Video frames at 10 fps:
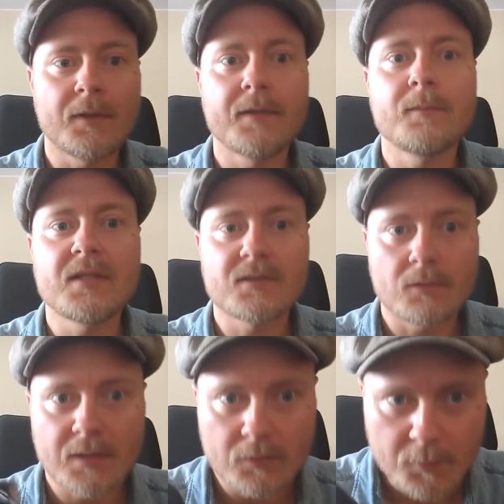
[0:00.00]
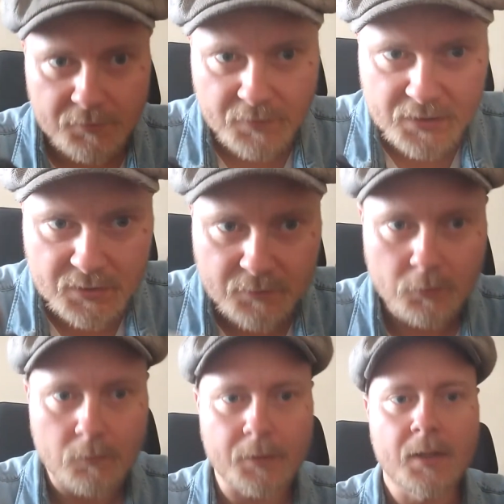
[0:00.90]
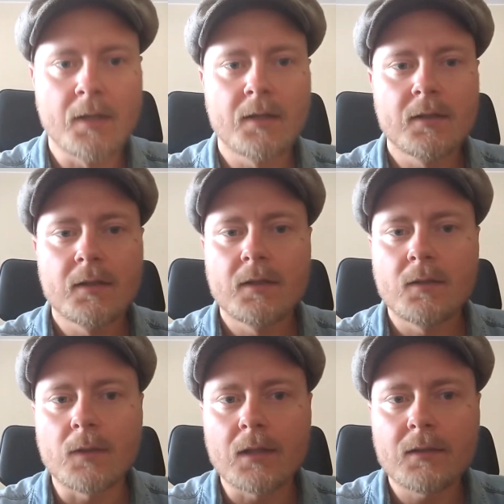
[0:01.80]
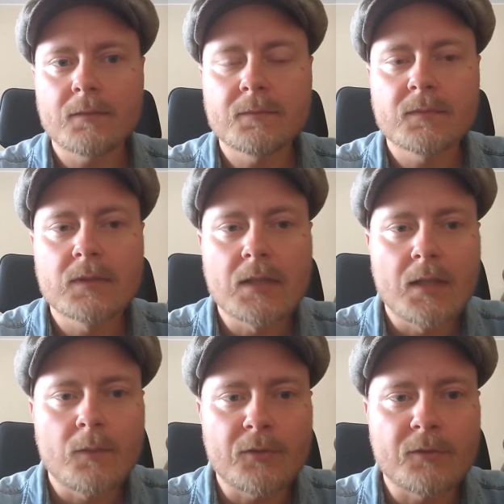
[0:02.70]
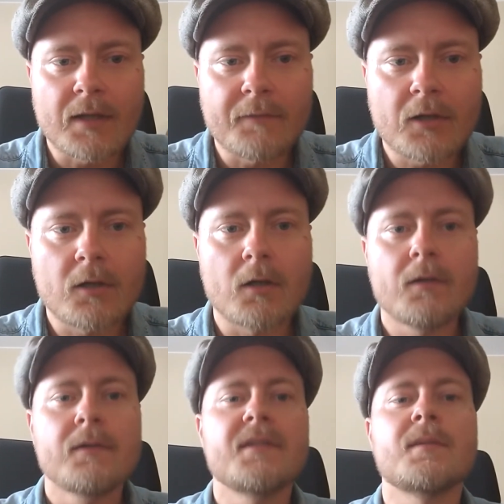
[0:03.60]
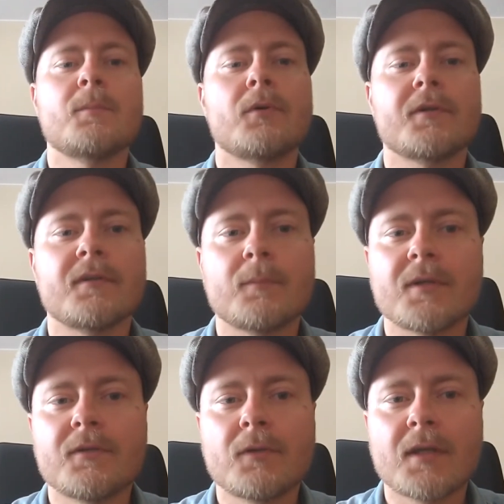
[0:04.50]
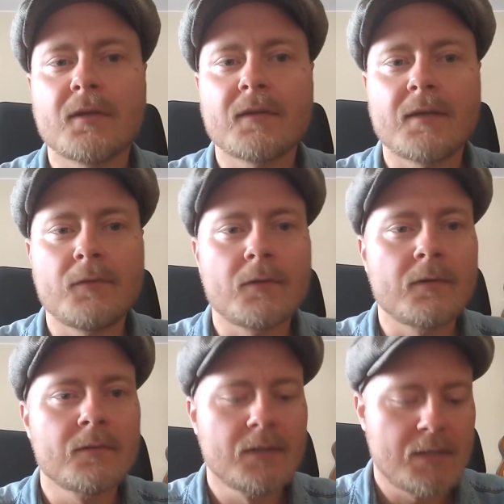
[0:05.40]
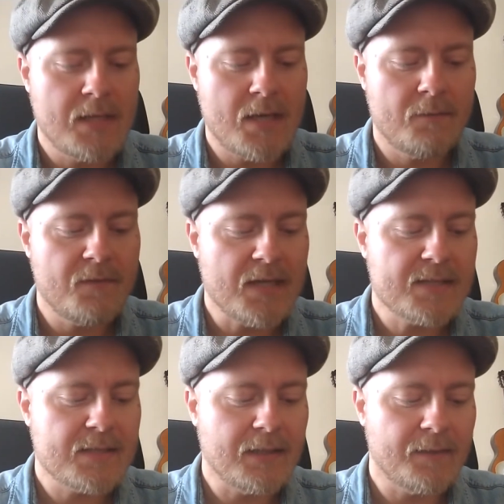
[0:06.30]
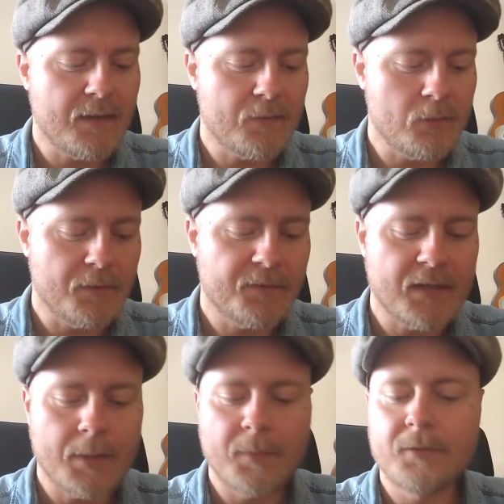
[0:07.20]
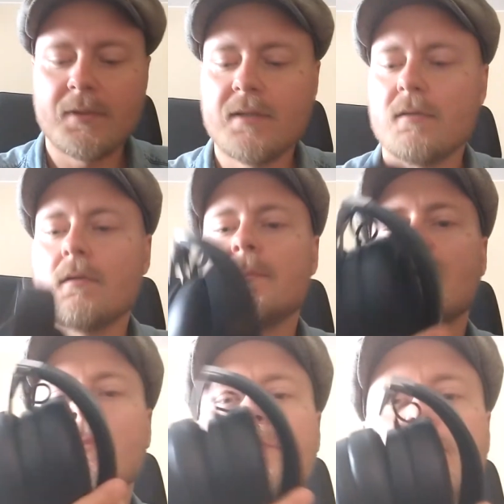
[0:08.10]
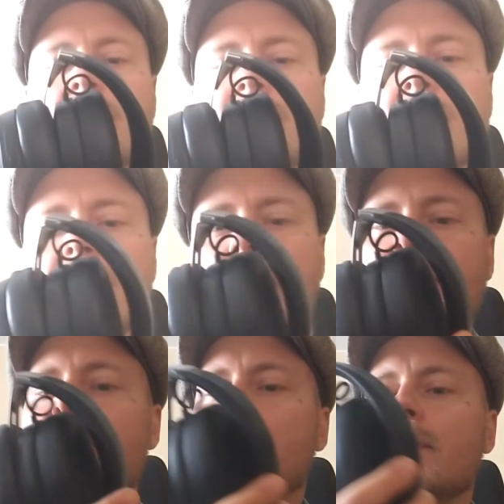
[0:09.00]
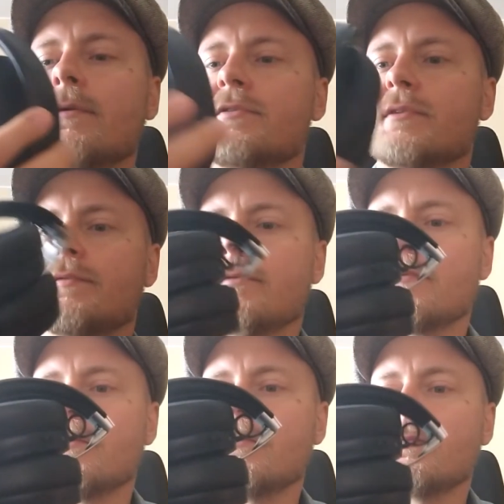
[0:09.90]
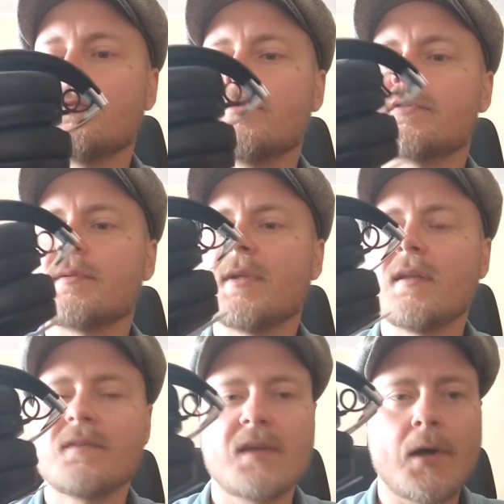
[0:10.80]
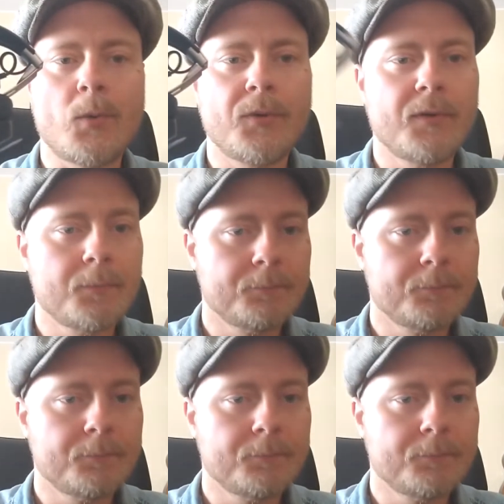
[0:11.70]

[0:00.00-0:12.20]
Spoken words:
That means you need to be fixed forward. Well, when you drive a car, it's important, but you cannot have your head fixed like that all the time. You need to be able to move your head, and also if you use them in a town.